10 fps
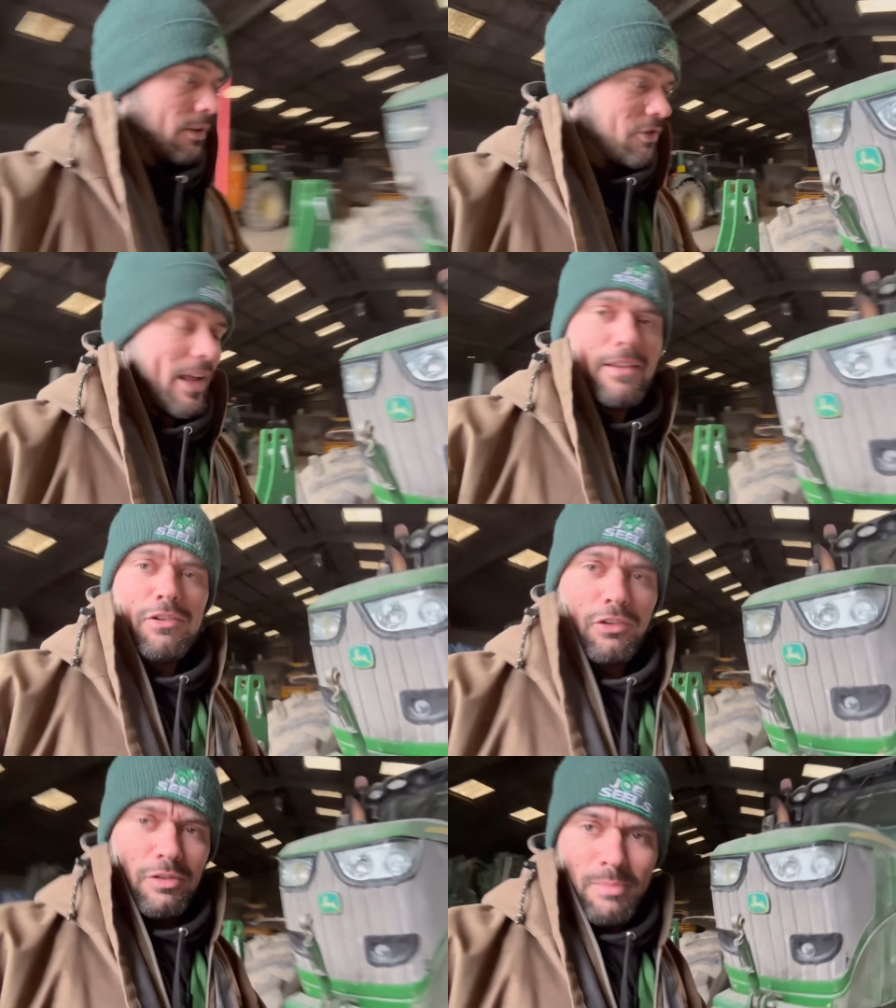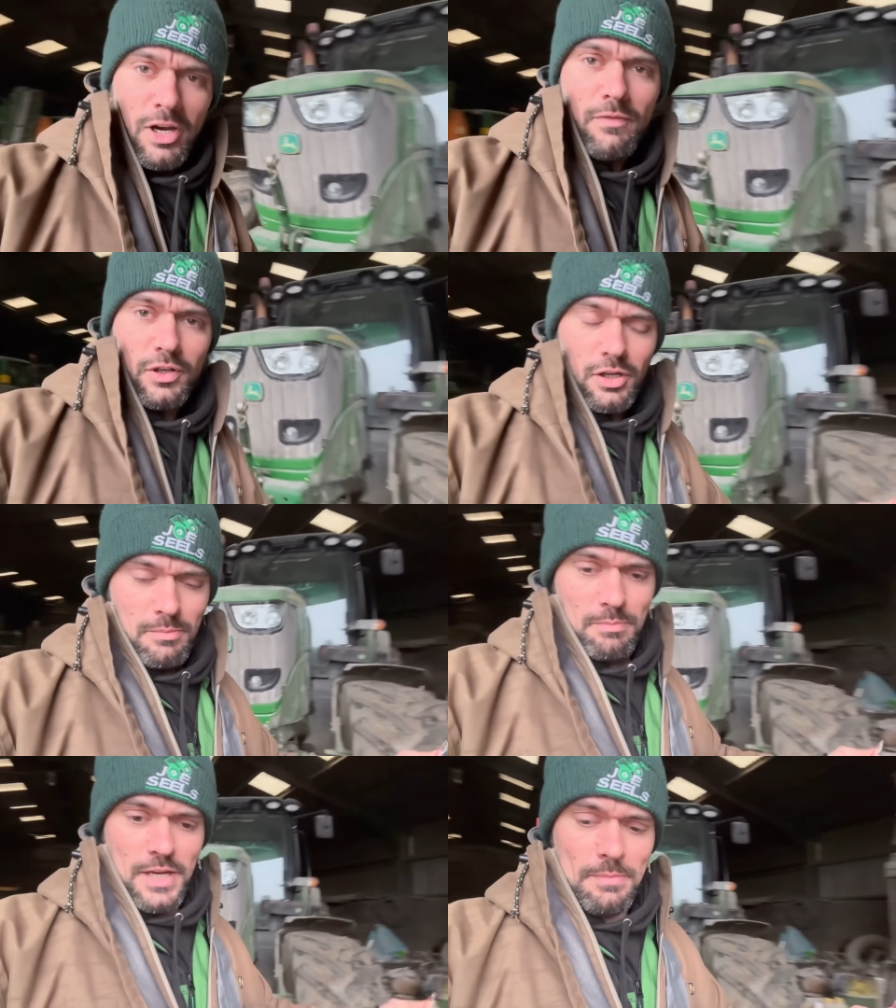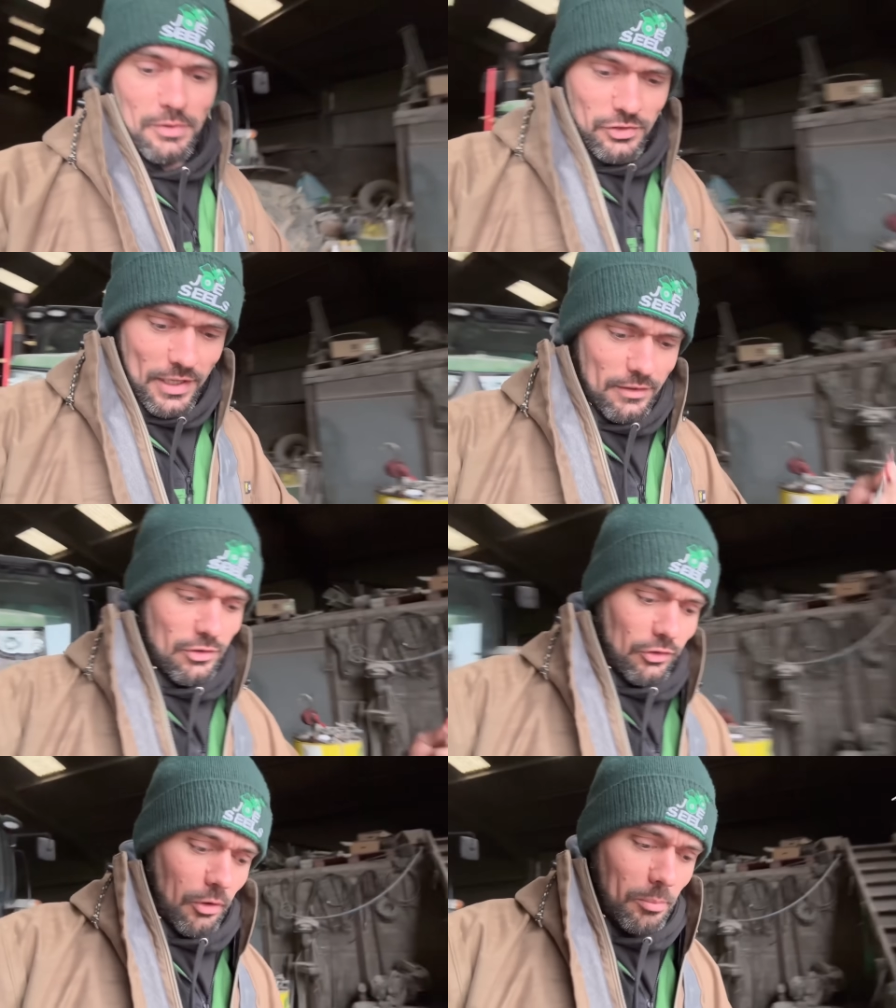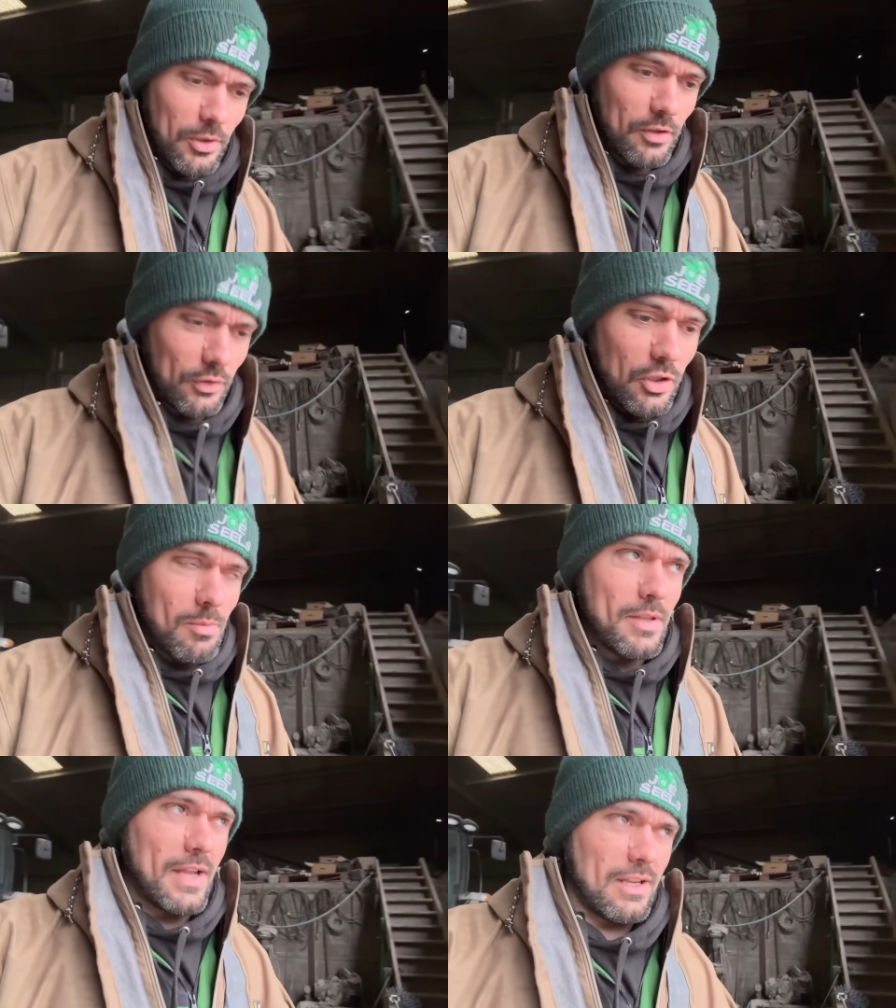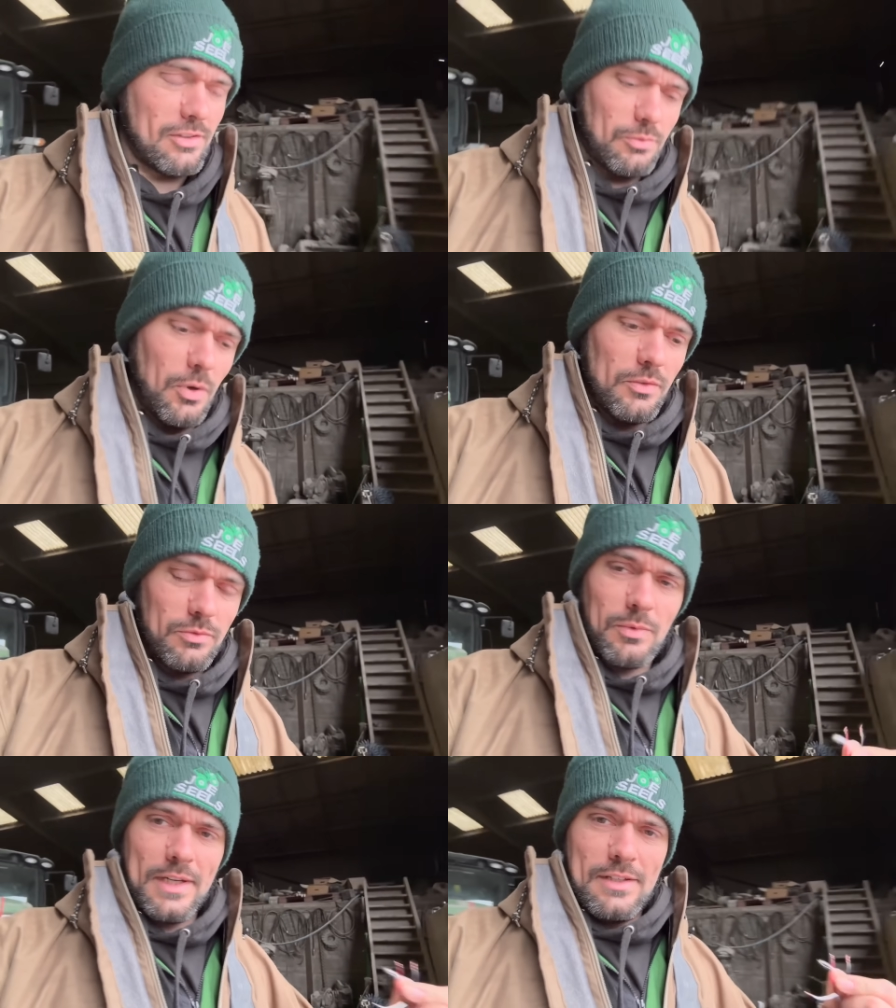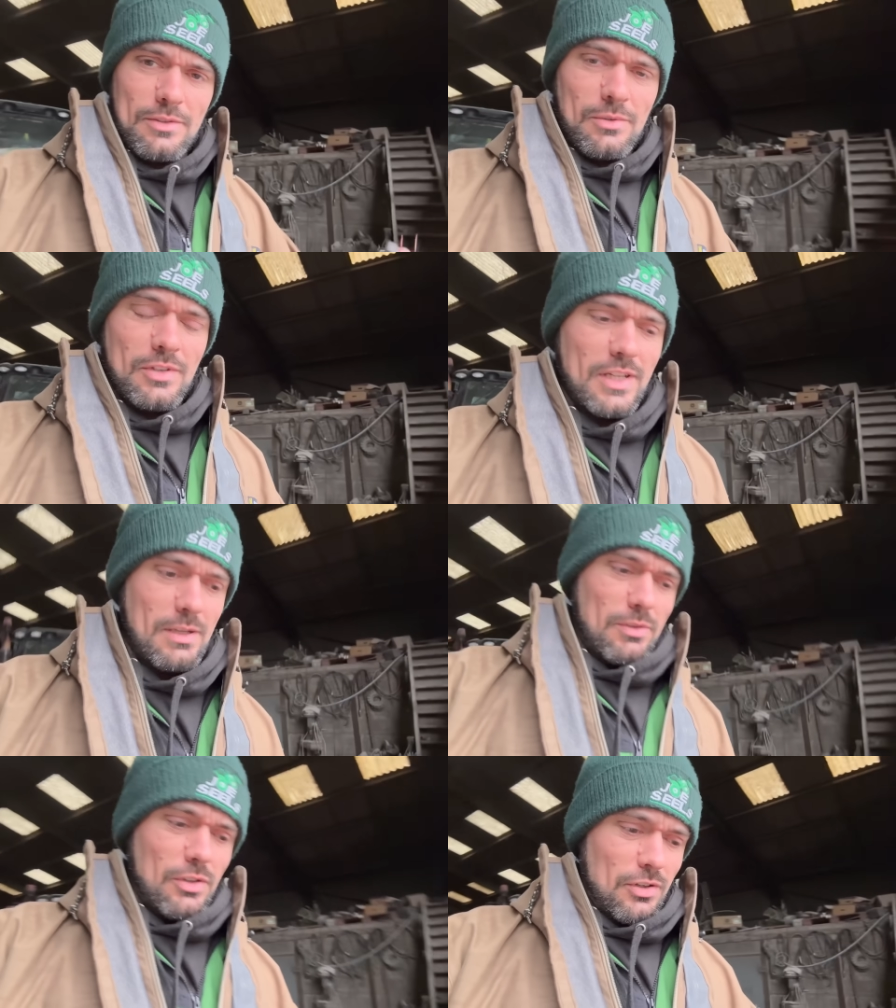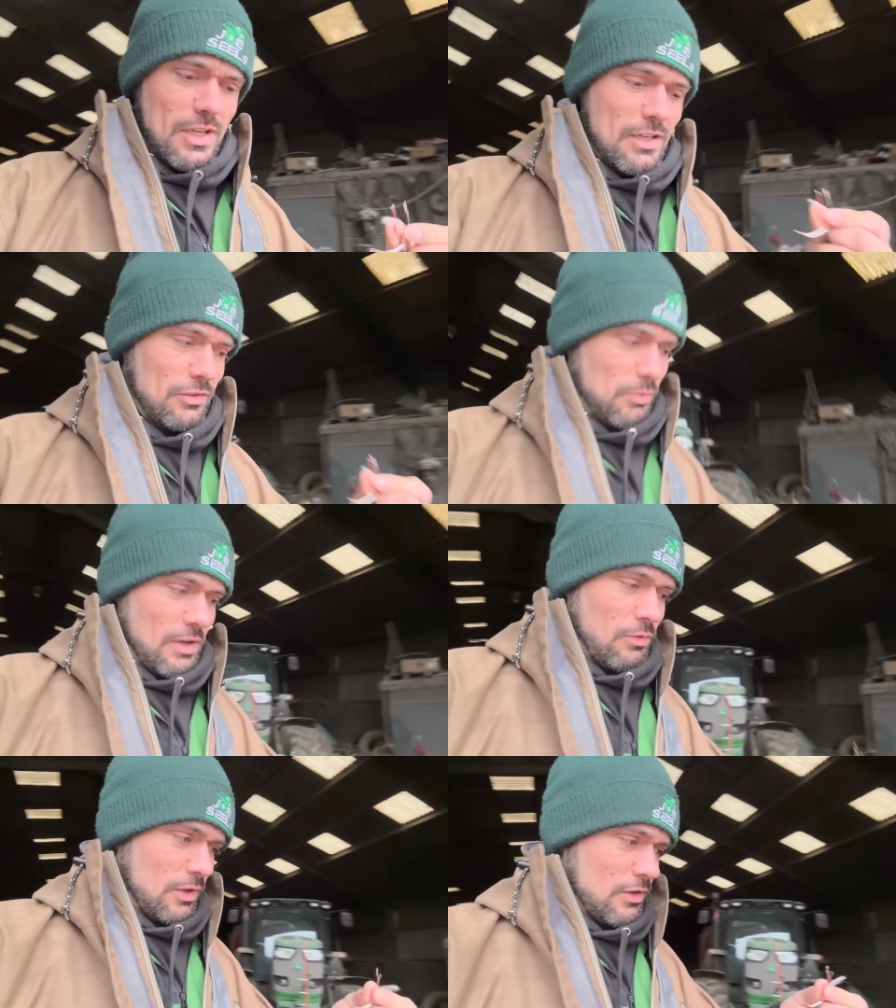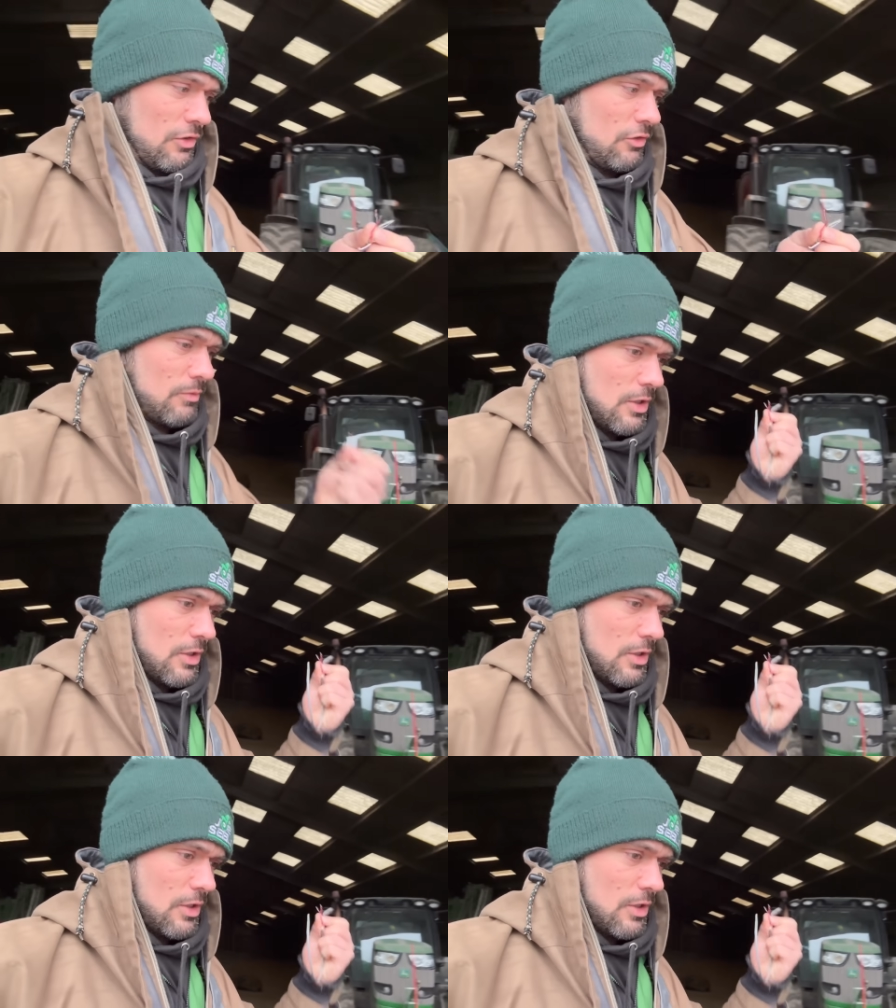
Challenges can be overcome, people. Challenges can be overcome, but that's what we're going to do today. We don't need a switch. We can just